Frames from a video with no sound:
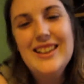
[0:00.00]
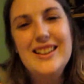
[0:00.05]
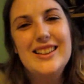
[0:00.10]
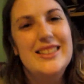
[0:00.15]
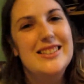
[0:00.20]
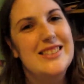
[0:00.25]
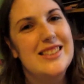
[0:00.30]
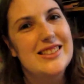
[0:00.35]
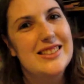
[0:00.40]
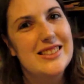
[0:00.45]

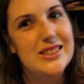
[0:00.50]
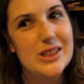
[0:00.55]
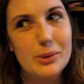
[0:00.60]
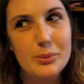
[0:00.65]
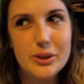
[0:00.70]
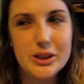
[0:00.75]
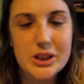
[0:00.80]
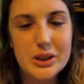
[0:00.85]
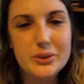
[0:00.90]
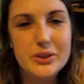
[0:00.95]
because there's so
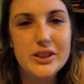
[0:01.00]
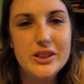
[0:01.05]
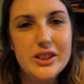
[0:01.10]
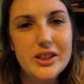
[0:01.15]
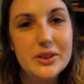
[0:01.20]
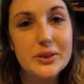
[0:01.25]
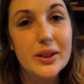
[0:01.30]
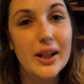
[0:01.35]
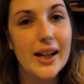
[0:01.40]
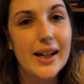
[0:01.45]
much I want to
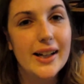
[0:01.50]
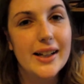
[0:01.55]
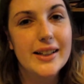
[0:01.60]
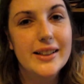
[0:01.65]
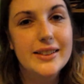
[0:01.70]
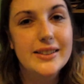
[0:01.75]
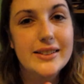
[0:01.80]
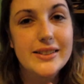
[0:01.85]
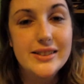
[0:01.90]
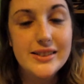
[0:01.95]
do.
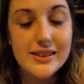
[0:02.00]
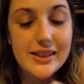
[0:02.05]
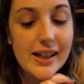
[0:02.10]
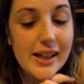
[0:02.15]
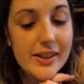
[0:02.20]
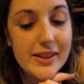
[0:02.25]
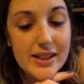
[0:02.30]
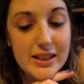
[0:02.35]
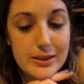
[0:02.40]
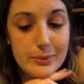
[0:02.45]
And
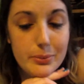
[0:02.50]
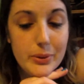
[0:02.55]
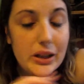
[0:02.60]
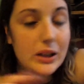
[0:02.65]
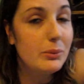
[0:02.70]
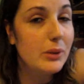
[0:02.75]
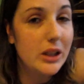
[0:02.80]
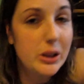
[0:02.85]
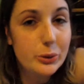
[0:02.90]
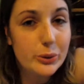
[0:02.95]
yeah, that's
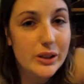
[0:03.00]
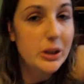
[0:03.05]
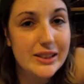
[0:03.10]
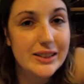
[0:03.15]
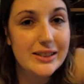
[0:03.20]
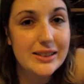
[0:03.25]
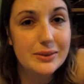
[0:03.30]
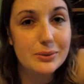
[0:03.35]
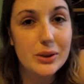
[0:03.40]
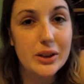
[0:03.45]
pretty much
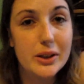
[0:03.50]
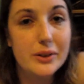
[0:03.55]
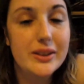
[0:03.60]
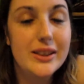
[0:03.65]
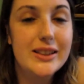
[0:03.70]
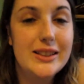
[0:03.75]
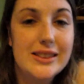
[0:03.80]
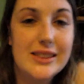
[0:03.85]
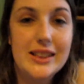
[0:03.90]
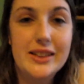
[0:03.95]
what I
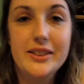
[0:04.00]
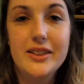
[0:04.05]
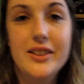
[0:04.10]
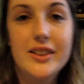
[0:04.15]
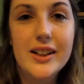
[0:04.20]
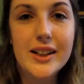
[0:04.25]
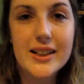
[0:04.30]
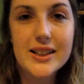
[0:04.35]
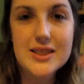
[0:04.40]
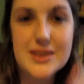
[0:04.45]
wanted to tell you
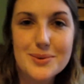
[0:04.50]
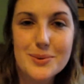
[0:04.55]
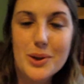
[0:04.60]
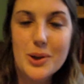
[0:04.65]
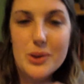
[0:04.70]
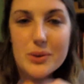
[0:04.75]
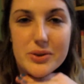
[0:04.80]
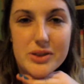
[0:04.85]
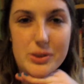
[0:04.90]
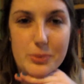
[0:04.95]
guys. So we're
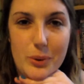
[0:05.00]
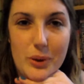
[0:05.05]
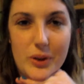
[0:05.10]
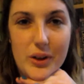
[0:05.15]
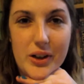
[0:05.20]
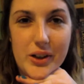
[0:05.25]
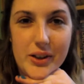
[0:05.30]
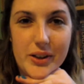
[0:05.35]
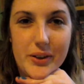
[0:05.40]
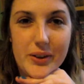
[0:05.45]
off
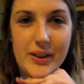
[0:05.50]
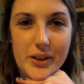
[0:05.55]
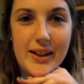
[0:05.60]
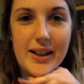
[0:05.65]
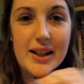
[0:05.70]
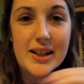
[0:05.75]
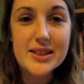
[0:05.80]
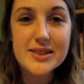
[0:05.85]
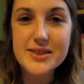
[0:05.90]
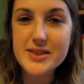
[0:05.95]
tomorrow,
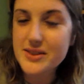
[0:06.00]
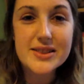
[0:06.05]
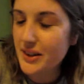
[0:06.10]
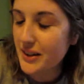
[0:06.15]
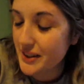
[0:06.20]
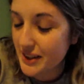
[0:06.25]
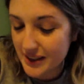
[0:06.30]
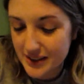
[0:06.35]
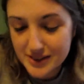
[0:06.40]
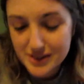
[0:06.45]
so
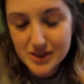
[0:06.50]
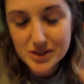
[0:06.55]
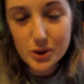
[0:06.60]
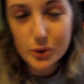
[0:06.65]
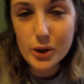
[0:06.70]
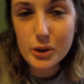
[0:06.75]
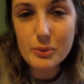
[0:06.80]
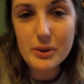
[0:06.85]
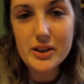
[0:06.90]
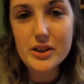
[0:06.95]
again
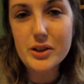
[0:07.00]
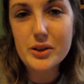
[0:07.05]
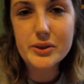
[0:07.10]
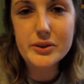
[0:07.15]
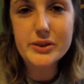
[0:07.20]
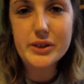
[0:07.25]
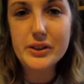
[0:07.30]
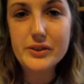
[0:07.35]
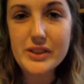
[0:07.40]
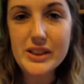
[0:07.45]
sorry about the
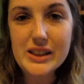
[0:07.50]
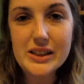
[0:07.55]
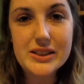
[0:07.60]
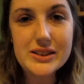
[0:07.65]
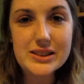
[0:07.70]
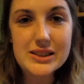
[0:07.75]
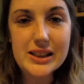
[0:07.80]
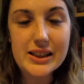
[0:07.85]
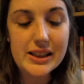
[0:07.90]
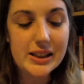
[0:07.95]
whole no
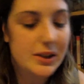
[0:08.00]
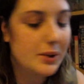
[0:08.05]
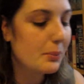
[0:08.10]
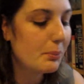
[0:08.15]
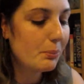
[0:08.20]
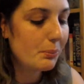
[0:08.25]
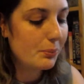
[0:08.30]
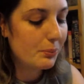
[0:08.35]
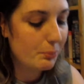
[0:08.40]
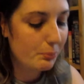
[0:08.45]
videos
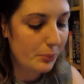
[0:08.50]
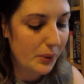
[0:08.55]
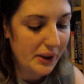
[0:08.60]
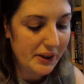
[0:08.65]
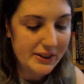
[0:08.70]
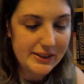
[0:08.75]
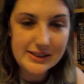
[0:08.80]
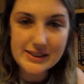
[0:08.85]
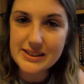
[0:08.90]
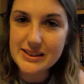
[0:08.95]
thing,
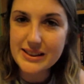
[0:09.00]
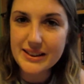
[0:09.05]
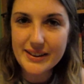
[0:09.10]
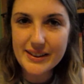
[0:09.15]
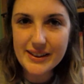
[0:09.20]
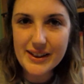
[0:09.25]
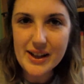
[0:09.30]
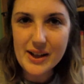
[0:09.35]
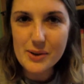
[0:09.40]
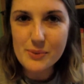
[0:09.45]
but
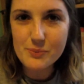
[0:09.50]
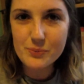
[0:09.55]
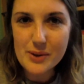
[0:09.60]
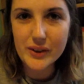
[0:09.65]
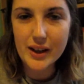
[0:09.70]
yeah,